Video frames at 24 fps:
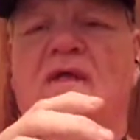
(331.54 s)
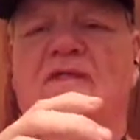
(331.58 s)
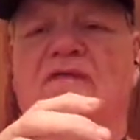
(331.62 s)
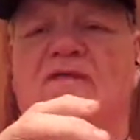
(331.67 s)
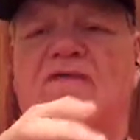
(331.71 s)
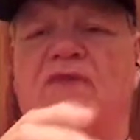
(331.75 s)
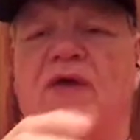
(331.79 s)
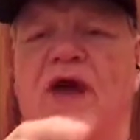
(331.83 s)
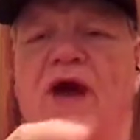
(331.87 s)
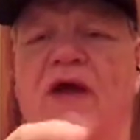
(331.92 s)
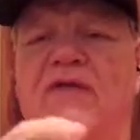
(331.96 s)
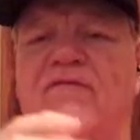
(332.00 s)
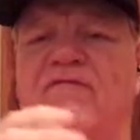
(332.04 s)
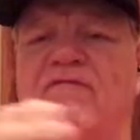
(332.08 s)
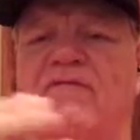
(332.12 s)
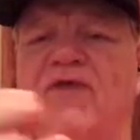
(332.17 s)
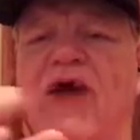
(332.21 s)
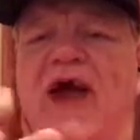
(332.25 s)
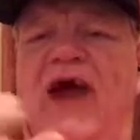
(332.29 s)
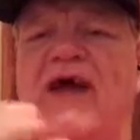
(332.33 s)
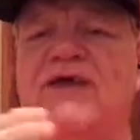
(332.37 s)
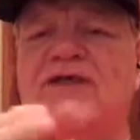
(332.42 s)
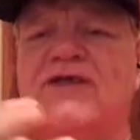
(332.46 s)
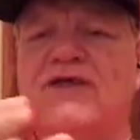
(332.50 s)
that
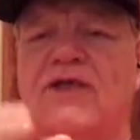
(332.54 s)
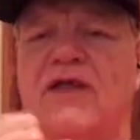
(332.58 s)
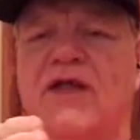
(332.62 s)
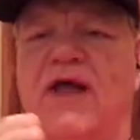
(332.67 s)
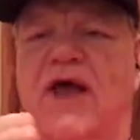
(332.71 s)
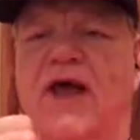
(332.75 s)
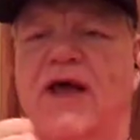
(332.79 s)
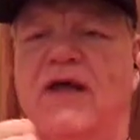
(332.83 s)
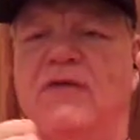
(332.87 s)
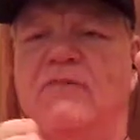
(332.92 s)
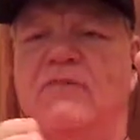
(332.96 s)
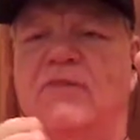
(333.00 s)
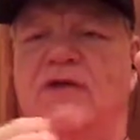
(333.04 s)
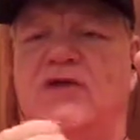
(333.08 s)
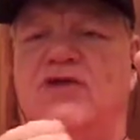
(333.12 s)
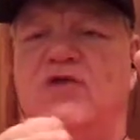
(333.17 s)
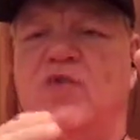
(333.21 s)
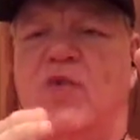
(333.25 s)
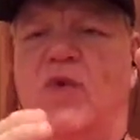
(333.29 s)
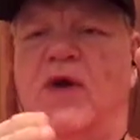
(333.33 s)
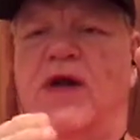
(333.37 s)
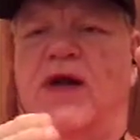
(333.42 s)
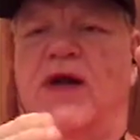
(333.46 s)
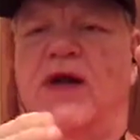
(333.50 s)
vacillate
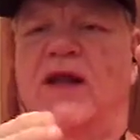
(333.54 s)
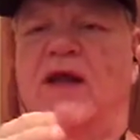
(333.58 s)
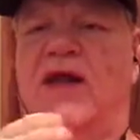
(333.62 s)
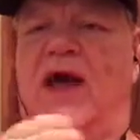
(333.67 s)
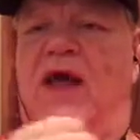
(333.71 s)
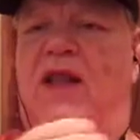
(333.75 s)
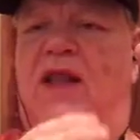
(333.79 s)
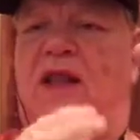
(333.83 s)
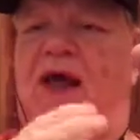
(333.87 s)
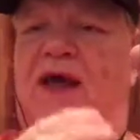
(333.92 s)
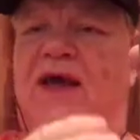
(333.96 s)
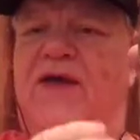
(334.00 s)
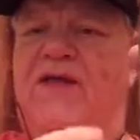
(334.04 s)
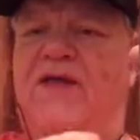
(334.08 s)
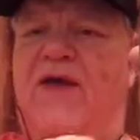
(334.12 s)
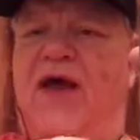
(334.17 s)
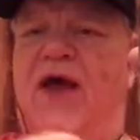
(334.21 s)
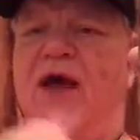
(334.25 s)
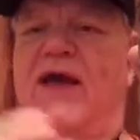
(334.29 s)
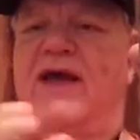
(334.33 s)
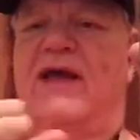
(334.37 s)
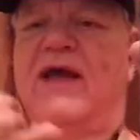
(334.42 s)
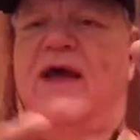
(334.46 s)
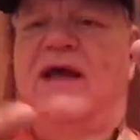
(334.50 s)
between I like
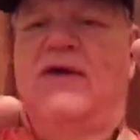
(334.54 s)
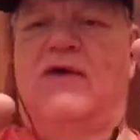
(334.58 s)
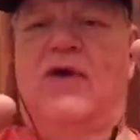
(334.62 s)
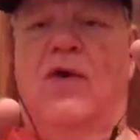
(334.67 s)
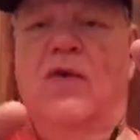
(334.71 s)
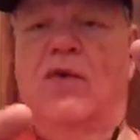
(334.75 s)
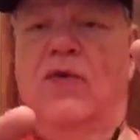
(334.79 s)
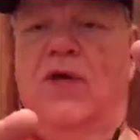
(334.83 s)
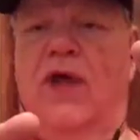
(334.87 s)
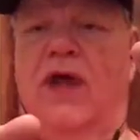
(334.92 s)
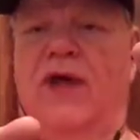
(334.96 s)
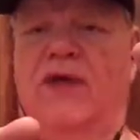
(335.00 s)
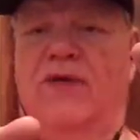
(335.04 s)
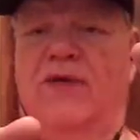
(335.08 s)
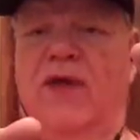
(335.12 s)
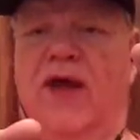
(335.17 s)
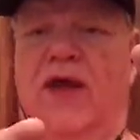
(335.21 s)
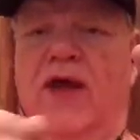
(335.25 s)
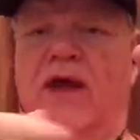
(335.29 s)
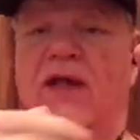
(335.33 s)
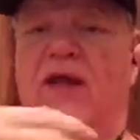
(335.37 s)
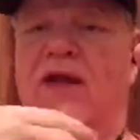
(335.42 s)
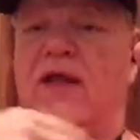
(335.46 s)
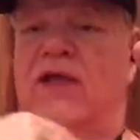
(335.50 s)
that and I don't like
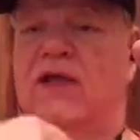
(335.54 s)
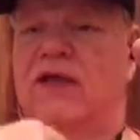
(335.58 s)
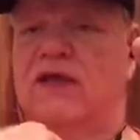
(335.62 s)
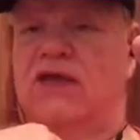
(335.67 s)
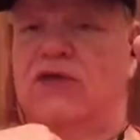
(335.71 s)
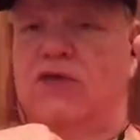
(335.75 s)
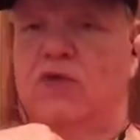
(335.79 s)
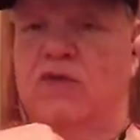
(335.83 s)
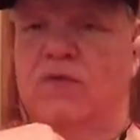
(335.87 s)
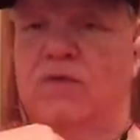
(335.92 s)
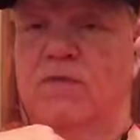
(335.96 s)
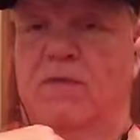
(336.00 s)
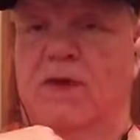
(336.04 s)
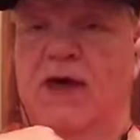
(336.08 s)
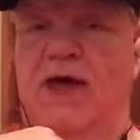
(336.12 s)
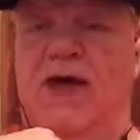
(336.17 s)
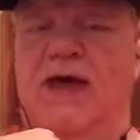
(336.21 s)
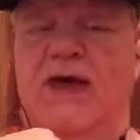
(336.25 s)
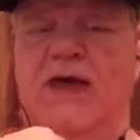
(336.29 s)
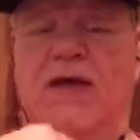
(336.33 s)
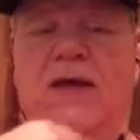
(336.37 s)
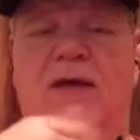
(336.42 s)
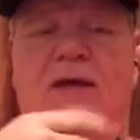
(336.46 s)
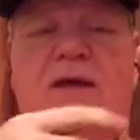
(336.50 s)
that, at least with
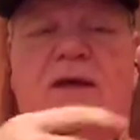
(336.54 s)
me.